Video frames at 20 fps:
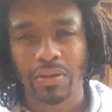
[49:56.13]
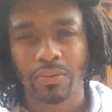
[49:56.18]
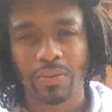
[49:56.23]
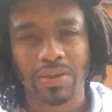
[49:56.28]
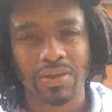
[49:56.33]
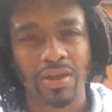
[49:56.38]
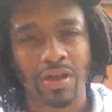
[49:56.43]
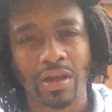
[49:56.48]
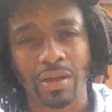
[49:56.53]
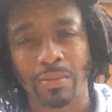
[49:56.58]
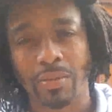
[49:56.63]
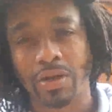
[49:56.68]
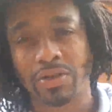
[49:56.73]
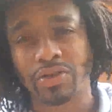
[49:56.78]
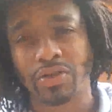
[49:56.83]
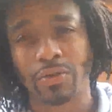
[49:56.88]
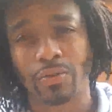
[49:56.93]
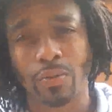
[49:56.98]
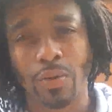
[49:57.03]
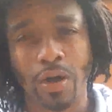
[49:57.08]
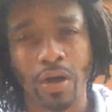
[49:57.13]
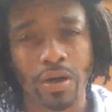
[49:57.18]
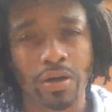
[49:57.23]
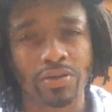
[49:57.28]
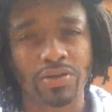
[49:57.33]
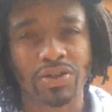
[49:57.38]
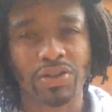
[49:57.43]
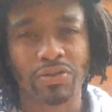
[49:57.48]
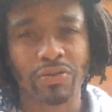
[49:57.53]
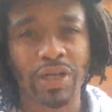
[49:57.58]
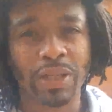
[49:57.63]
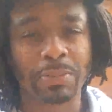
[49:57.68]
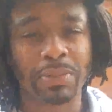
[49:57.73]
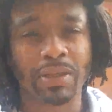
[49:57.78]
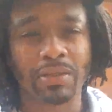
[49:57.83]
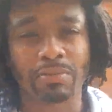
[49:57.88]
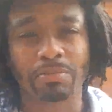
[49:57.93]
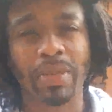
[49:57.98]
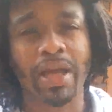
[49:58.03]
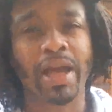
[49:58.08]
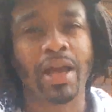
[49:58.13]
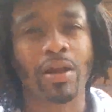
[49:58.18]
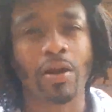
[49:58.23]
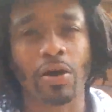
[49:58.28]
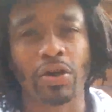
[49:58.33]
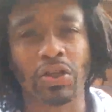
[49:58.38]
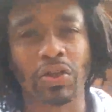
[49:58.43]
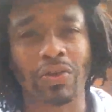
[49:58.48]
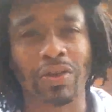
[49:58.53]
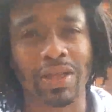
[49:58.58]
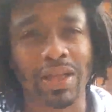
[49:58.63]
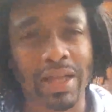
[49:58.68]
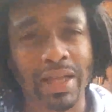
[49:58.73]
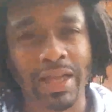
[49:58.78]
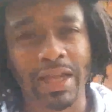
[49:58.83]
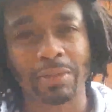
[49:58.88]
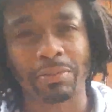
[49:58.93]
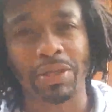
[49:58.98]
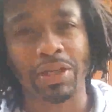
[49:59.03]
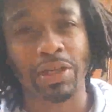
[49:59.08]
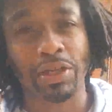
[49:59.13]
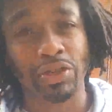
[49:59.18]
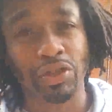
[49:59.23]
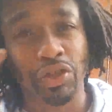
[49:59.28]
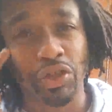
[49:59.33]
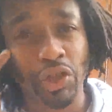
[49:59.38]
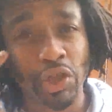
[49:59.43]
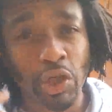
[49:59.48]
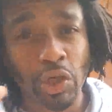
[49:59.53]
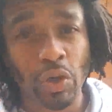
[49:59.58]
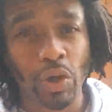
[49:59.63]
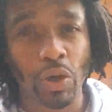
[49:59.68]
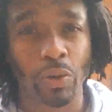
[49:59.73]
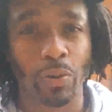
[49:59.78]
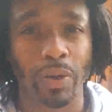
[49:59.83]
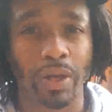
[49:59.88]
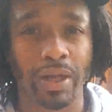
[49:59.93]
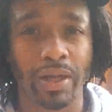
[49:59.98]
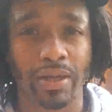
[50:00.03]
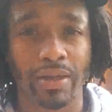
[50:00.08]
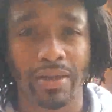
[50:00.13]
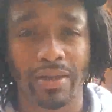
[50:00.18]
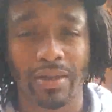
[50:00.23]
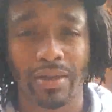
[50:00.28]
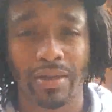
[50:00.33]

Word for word: We're talking about your water streaming back on your land because you're awake.